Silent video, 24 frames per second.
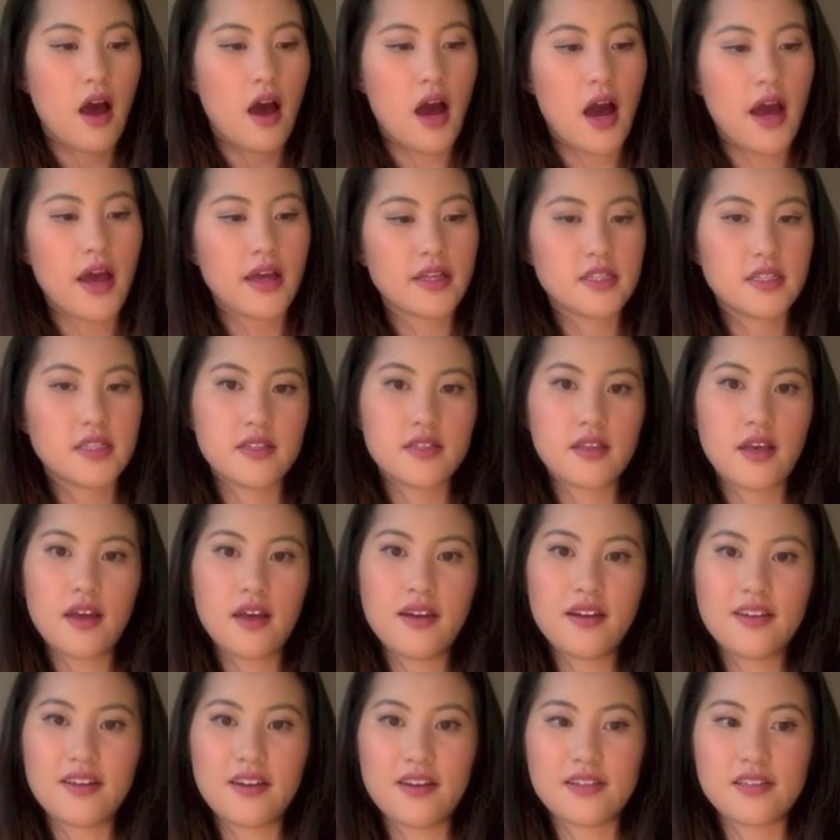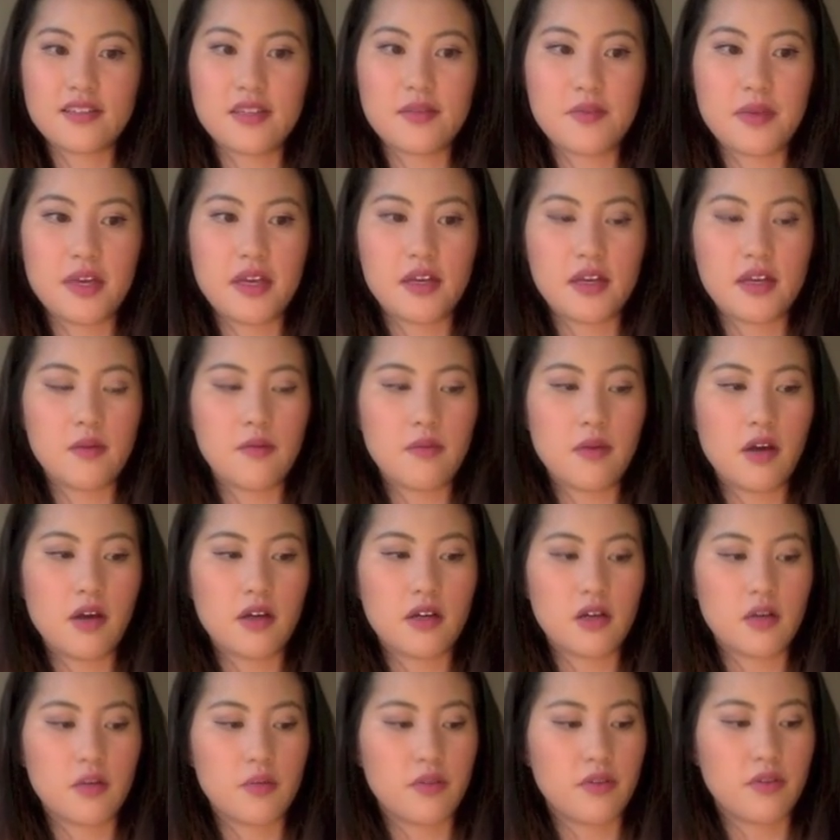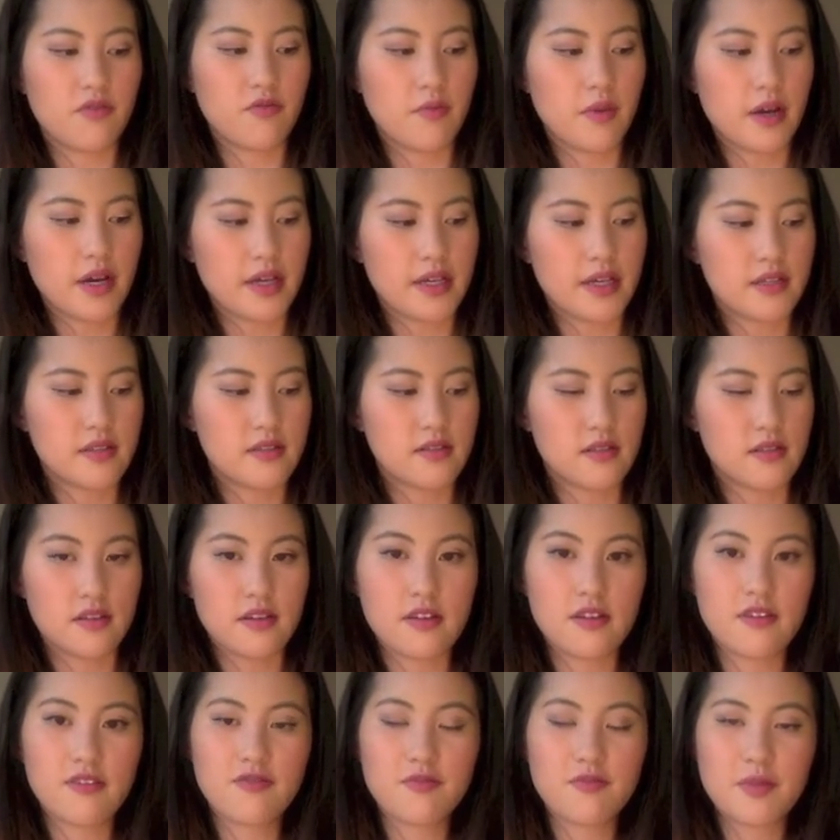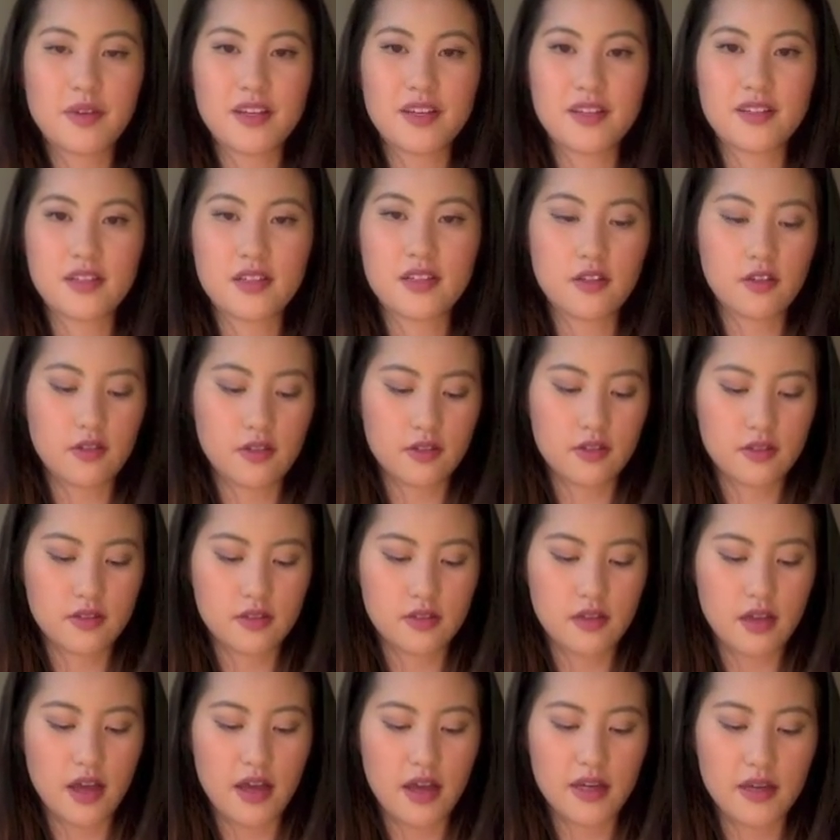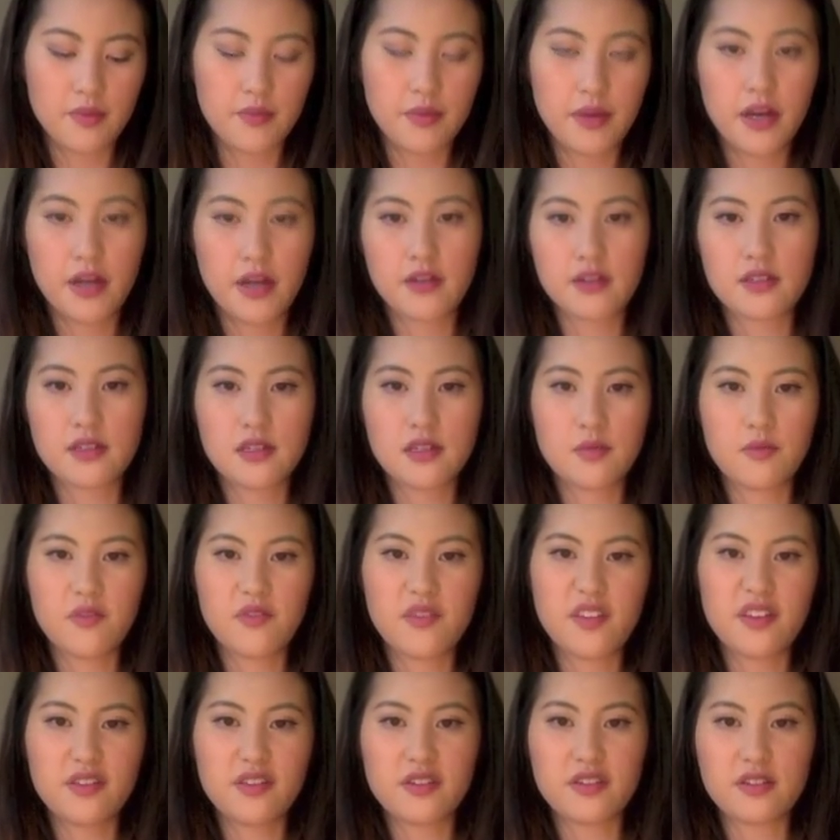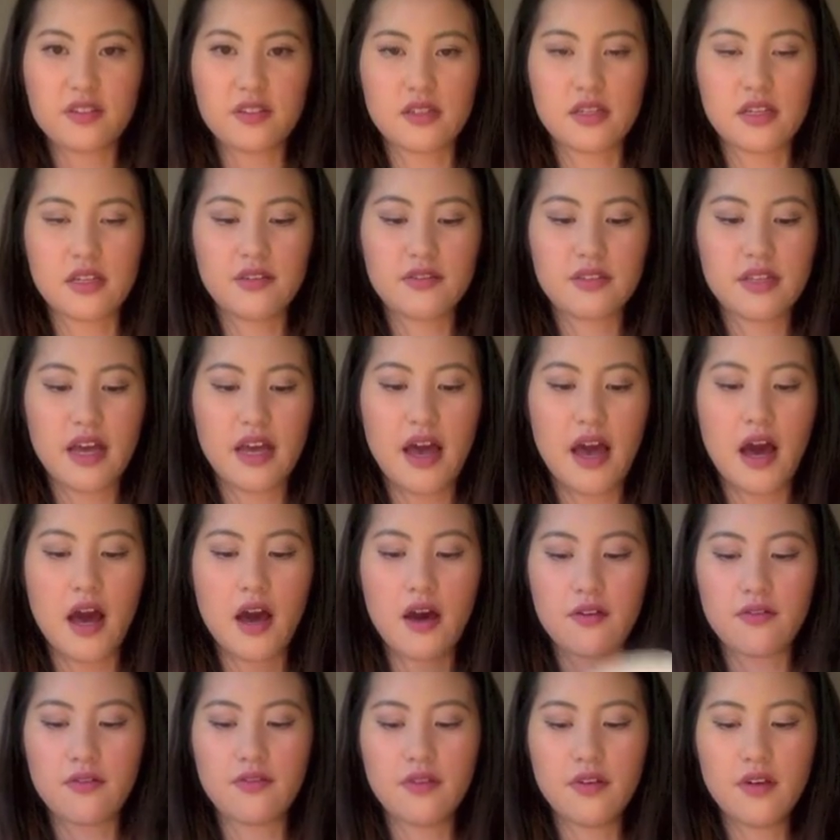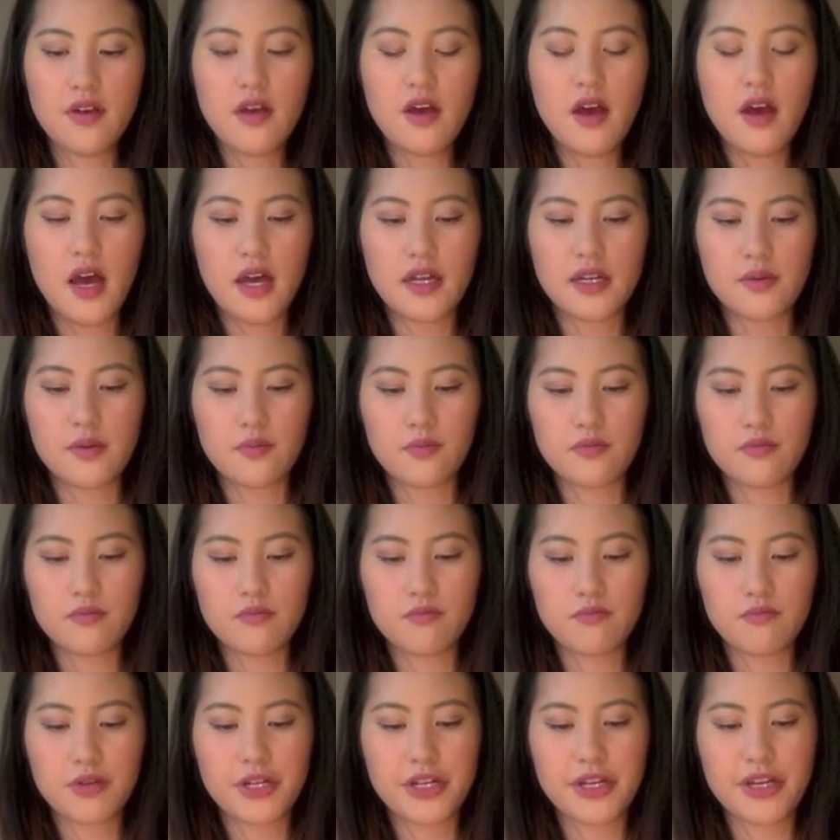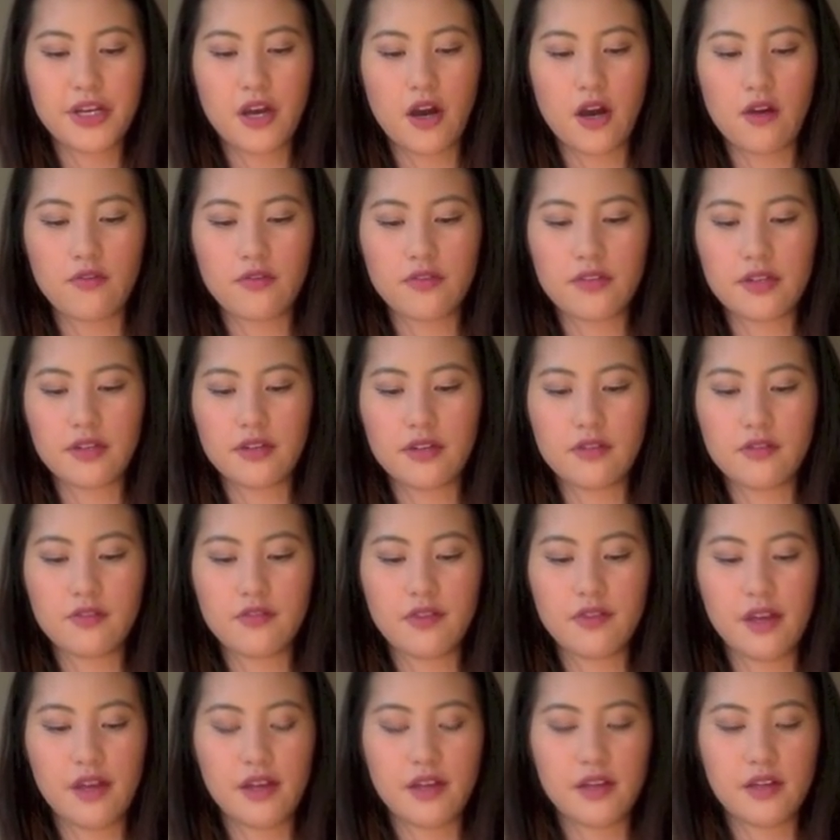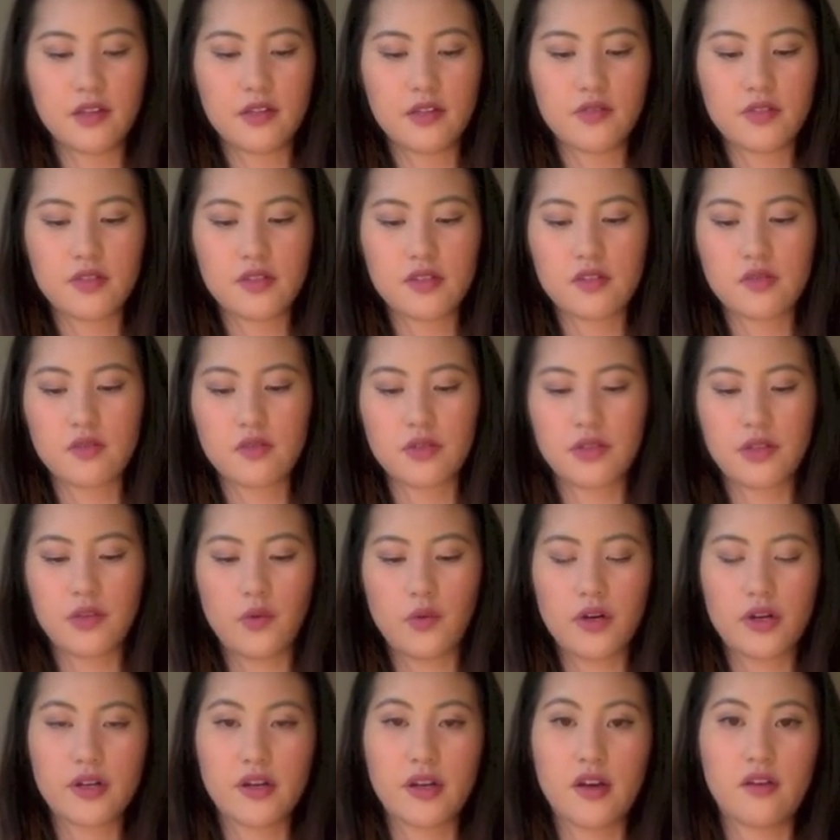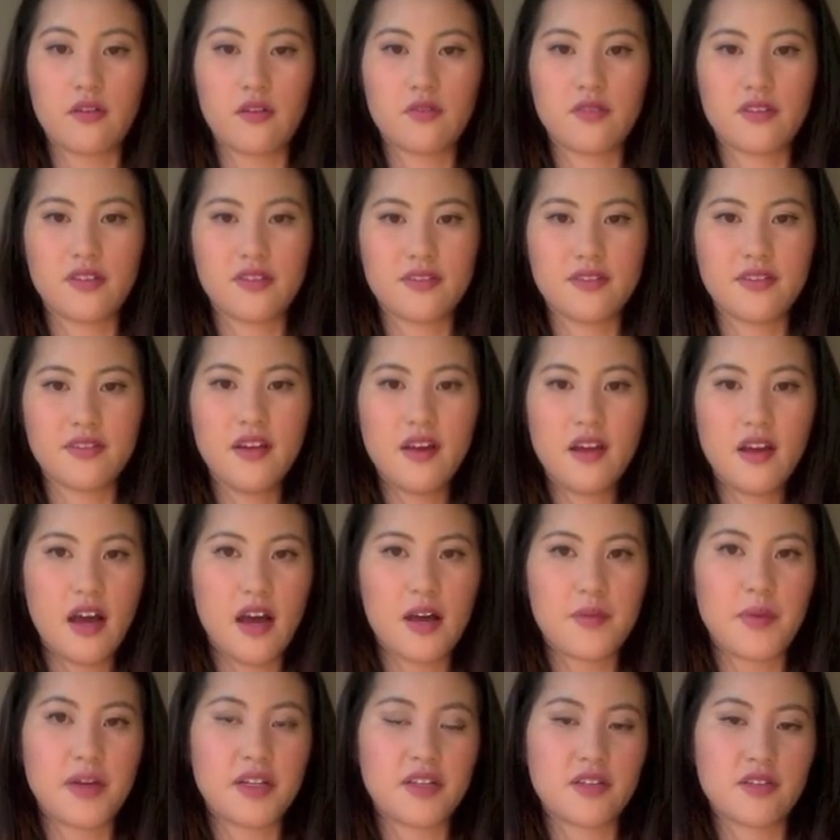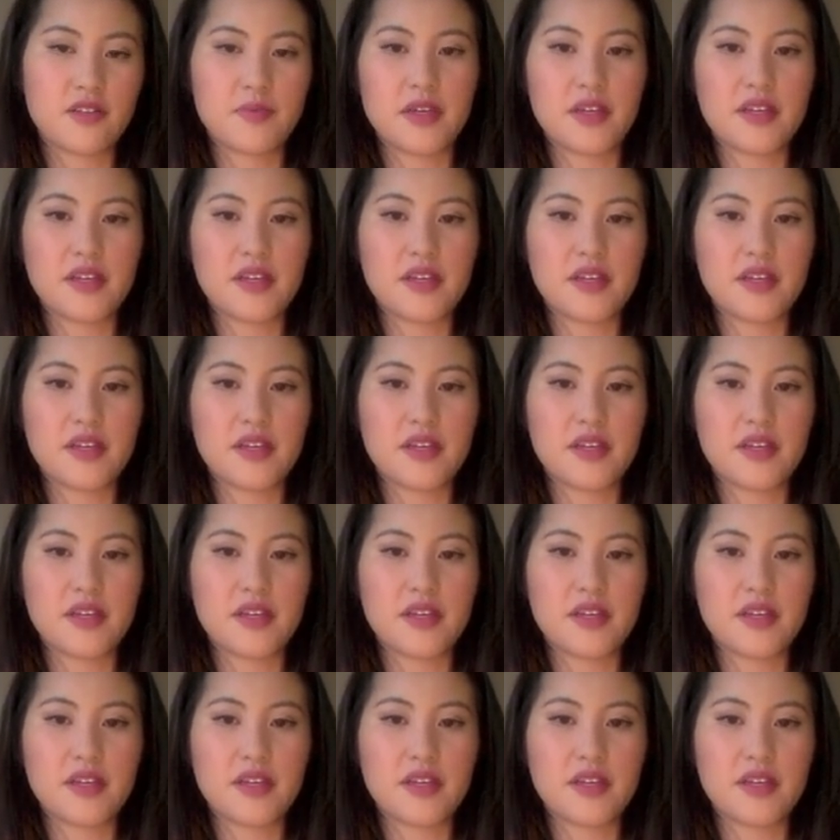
I decided not to make a mock-up of my sleeve because it looks, I compare it to some of the other sleeves I have, and I'm pretty confident it'll fit. And if it doesn't really work out, then I might just